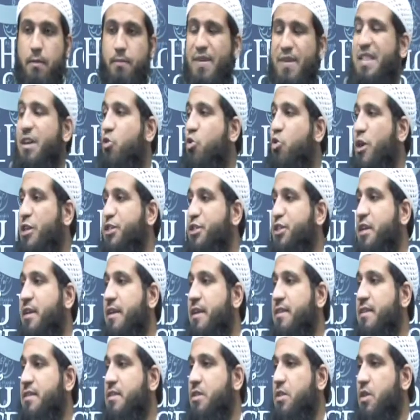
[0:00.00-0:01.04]
But the question
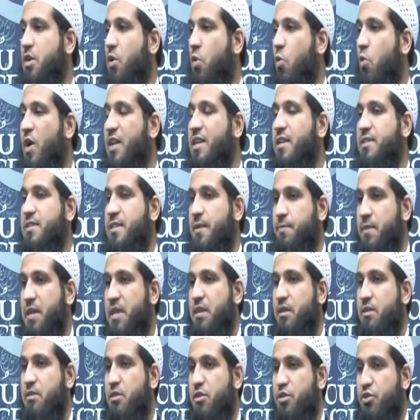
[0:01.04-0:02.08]
is, what does it
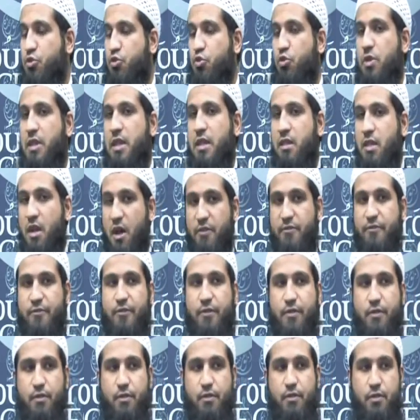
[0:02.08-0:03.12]
mean to truly
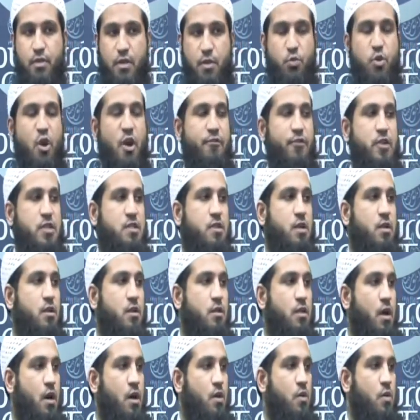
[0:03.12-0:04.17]
love the Prophet
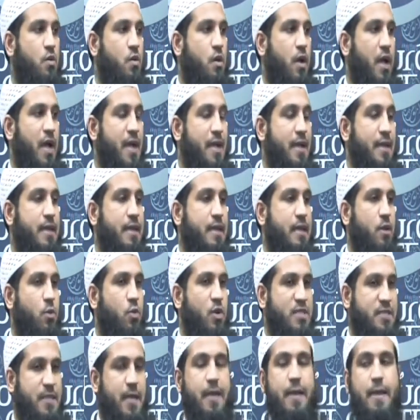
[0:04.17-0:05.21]
sallallahu alayhi
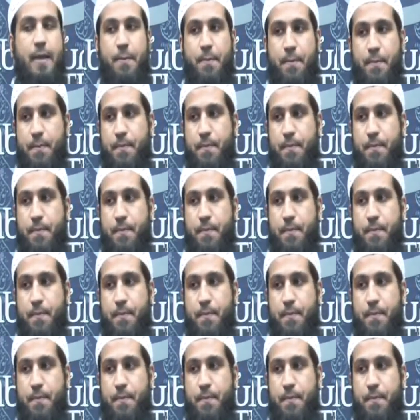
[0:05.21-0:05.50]
wa sallam?